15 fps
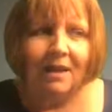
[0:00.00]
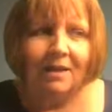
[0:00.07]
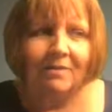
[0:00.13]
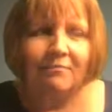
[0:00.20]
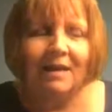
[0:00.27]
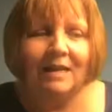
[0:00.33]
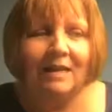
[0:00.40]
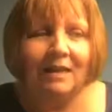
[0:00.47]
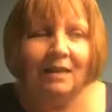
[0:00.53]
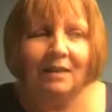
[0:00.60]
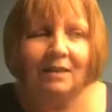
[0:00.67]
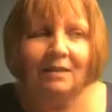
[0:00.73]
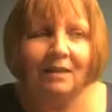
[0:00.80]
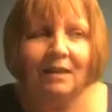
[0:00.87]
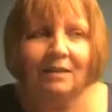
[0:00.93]
really.
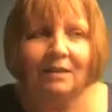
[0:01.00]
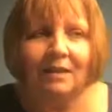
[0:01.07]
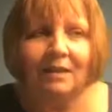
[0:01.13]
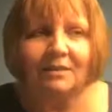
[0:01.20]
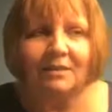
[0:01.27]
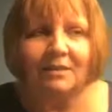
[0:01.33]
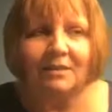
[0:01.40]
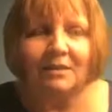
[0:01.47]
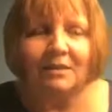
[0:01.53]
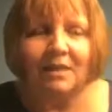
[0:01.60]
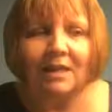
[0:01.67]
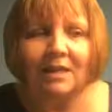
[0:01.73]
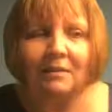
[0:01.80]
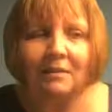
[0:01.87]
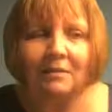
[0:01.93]
I just
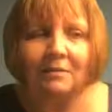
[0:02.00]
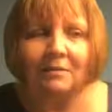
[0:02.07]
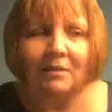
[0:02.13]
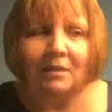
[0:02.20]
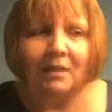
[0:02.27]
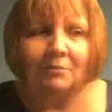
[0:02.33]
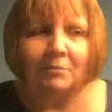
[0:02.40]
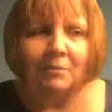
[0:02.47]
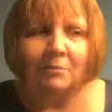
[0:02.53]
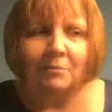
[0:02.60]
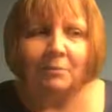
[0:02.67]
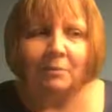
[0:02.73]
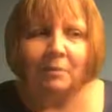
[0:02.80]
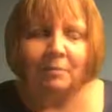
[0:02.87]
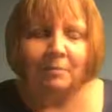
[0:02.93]
think that it would
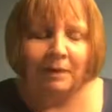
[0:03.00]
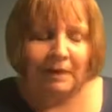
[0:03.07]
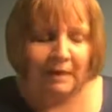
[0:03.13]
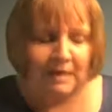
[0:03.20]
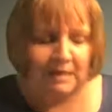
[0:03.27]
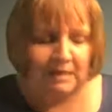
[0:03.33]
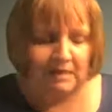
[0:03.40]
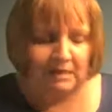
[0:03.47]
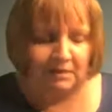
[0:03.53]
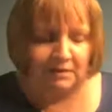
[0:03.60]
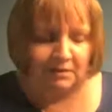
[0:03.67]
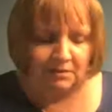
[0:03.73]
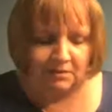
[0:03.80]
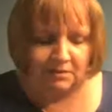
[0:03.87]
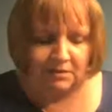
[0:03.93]
probably have been easier
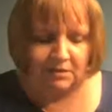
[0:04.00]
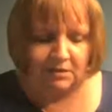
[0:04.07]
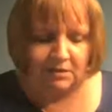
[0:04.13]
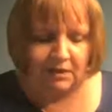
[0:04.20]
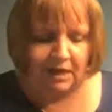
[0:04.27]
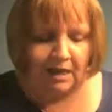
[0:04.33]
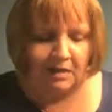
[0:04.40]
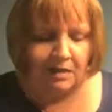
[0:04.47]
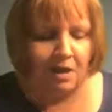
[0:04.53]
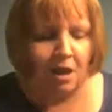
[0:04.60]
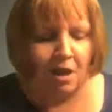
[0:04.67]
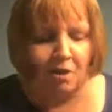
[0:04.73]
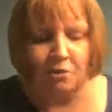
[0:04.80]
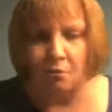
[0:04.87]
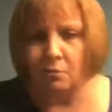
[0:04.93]
to say
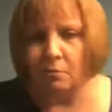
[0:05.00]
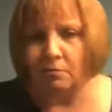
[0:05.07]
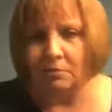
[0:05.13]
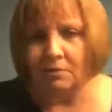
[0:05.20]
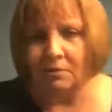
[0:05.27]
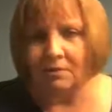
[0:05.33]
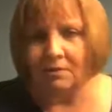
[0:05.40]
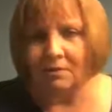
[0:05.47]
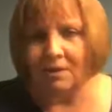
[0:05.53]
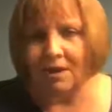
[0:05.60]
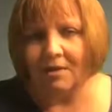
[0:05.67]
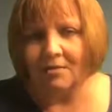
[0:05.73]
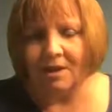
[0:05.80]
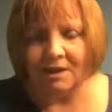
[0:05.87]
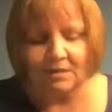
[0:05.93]
no,
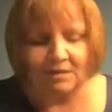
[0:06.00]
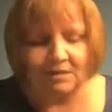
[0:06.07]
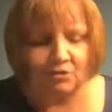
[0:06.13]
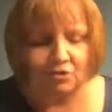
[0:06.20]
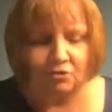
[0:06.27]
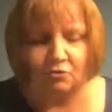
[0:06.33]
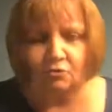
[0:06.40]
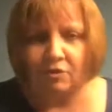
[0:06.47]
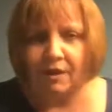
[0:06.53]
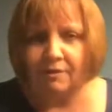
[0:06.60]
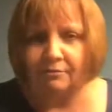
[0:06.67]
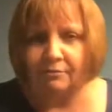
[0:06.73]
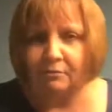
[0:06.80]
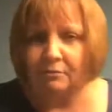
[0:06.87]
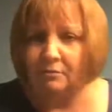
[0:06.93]
only essential
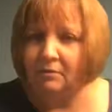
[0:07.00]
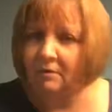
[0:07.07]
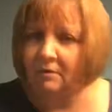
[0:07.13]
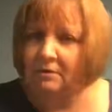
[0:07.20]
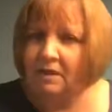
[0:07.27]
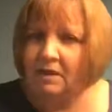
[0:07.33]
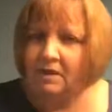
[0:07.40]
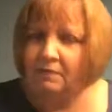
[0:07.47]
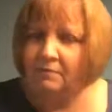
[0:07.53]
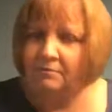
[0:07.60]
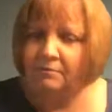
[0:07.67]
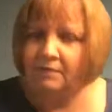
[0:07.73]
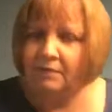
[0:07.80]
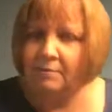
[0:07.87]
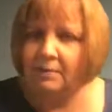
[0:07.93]
travel. For a
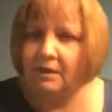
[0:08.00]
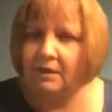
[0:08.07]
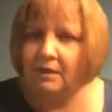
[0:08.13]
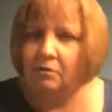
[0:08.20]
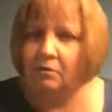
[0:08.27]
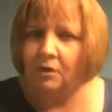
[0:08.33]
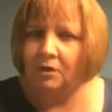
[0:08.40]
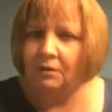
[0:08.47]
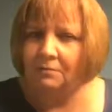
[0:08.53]
bit longer.